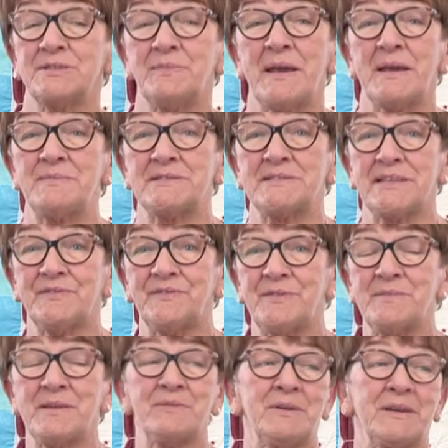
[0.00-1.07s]
to babysit for
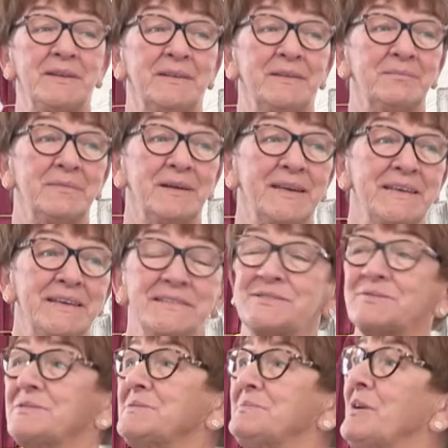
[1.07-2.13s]
me when my
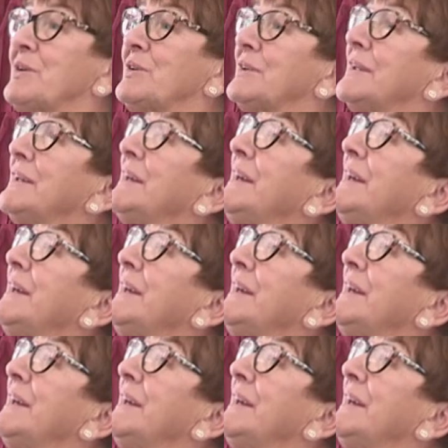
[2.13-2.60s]
kids were small.